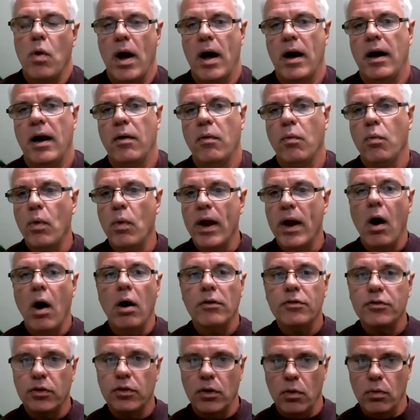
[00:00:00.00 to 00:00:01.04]
Uh, we
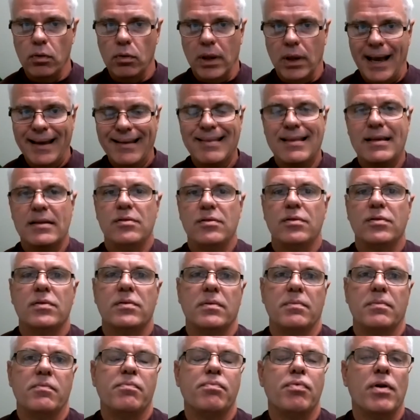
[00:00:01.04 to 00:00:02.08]
also, like
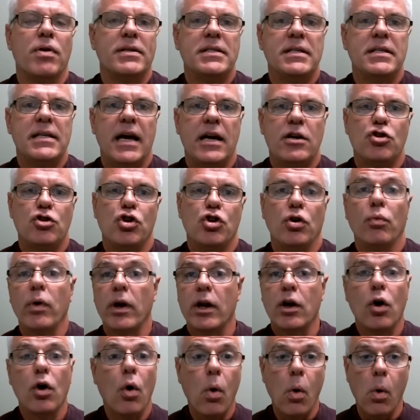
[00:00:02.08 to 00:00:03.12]
this presentation,
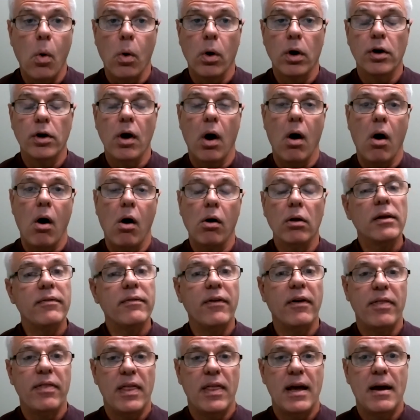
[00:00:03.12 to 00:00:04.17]
record all
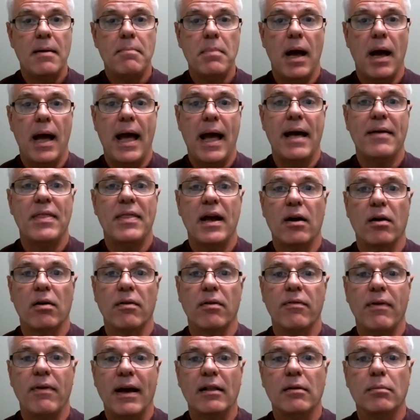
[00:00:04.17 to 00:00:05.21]
of them and they
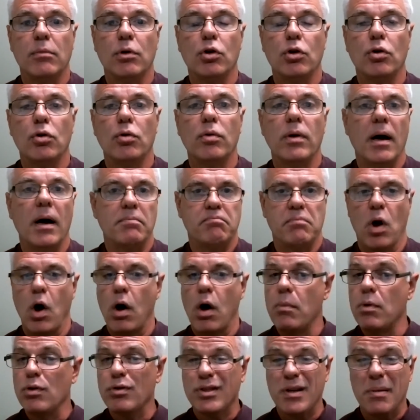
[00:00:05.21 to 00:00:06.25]
are available
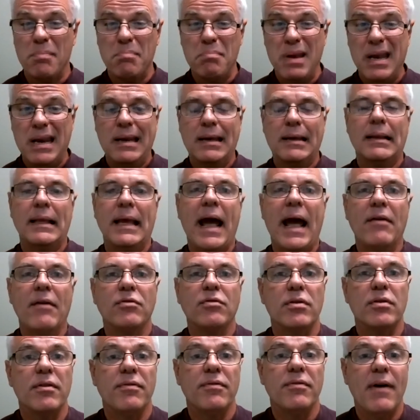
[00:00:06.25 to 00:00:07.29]
almost immediately
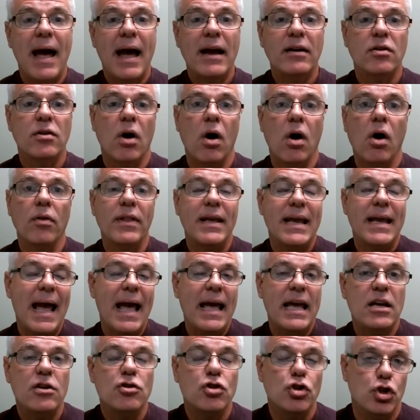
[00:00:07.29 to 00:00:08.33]
after the fact on the
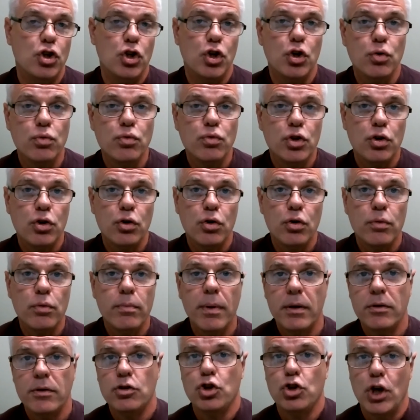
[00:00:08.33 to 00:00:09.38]
Age
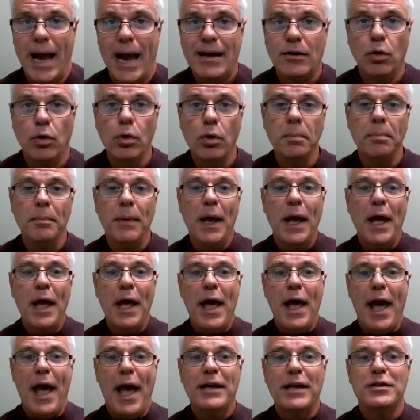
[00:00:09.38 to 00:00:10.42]
YouTube channel.
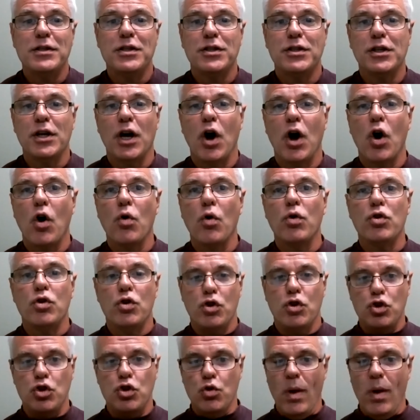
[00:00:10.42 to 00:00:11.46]
And so
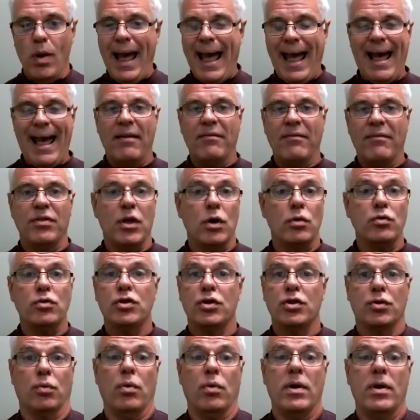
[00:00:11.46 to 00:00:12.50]
you have those
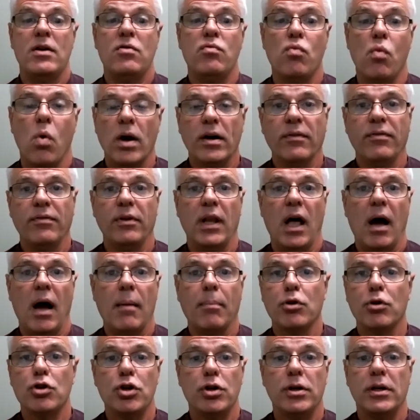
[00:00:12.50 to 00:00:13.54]
three wonderful
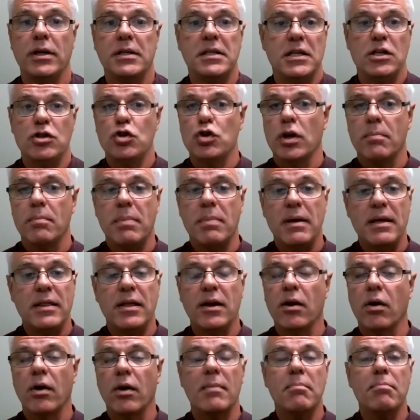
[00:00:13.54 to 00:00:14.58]
opportunities. You can be
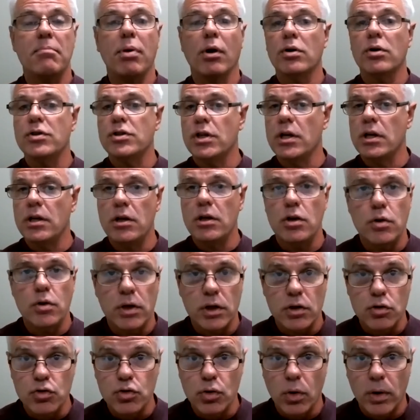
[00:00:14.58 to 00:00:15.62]
there in person, you
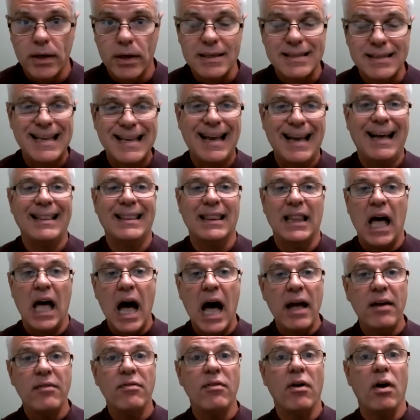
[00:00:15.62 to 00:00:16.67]
can join us
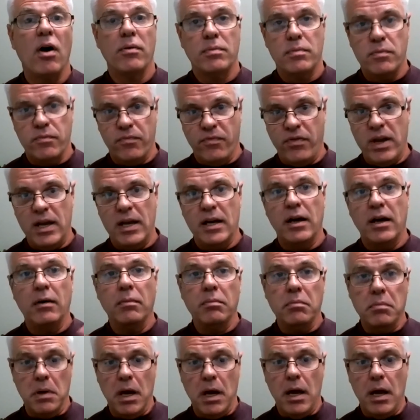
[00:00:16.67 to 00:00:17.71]
live
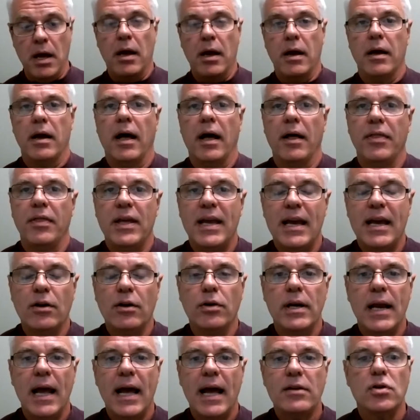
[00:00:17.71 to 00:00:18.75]
via uh, the
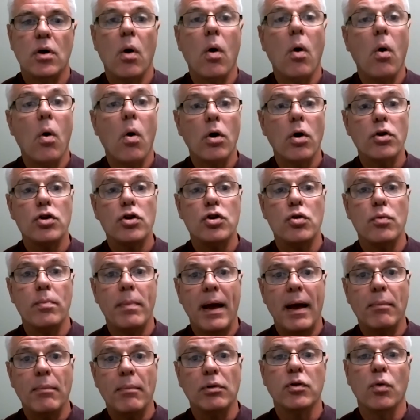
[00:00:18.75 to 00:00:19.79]
internet, or you'll
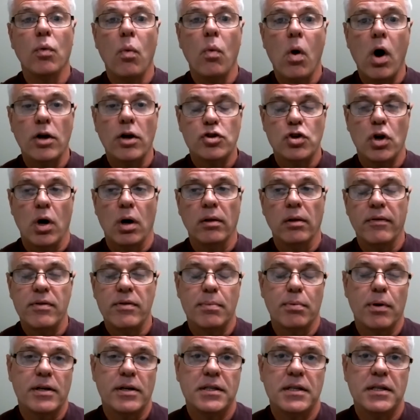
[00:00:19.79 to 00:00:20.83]
be able to watch all of
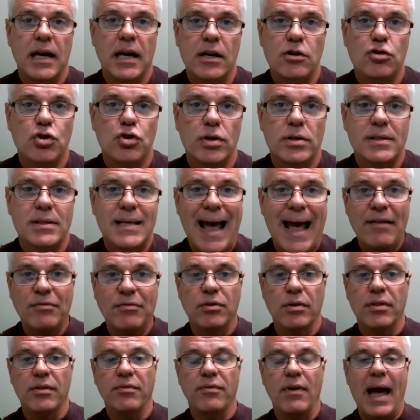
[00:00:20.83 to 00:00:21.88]
the presentations
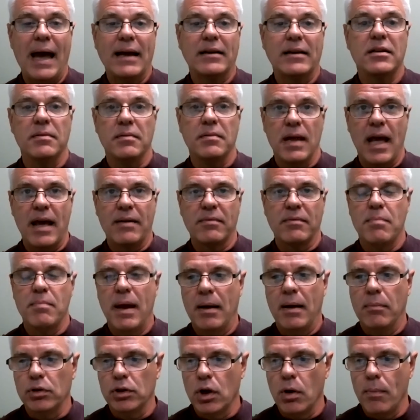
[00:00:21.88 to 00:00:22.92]
after the fact and be
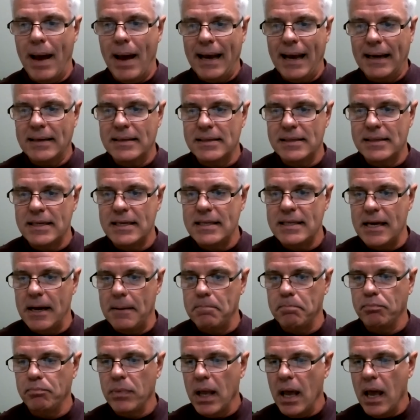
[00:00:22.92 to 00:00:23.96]
able to go back and see them.